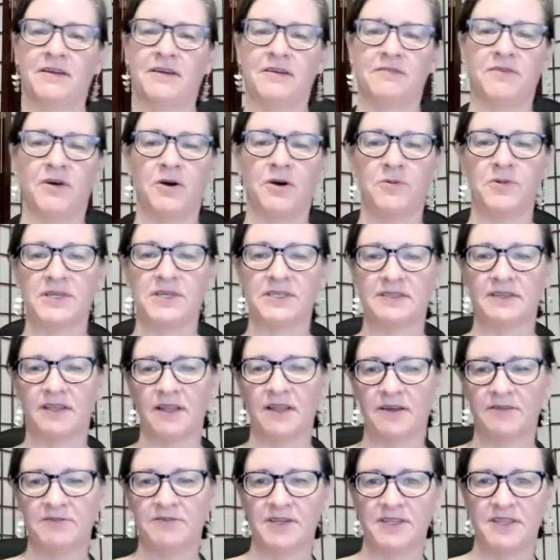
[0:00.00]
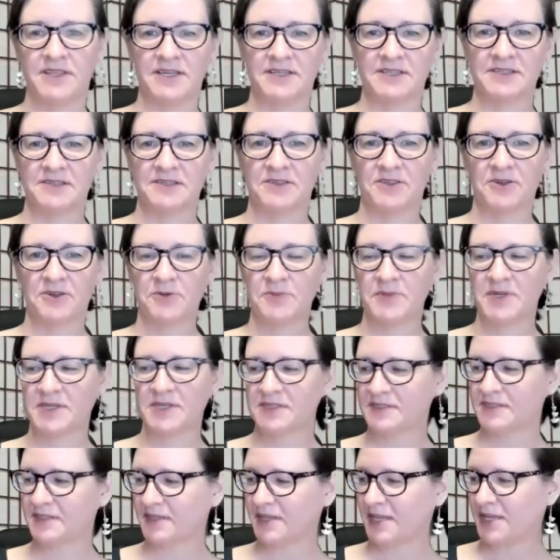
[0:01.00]
I've always loved this
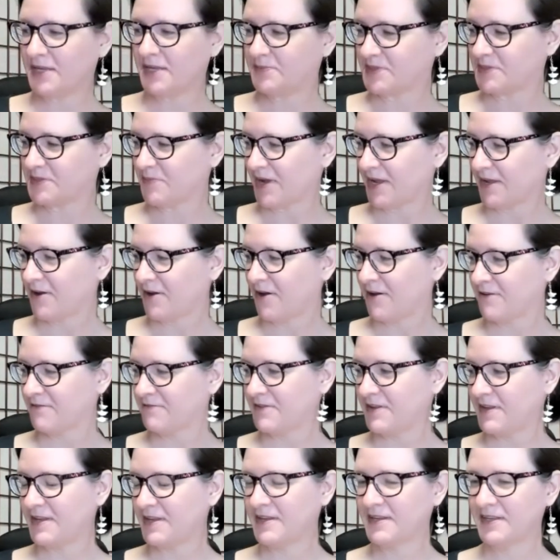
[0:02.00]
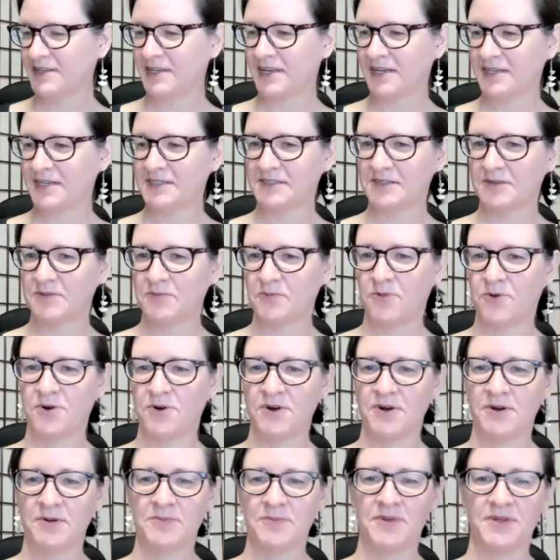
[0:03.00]
thermos. It keeps my coffee nice and
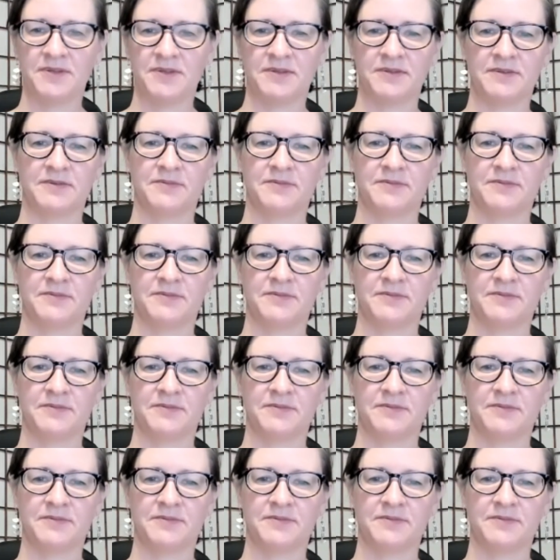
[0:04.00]
warm.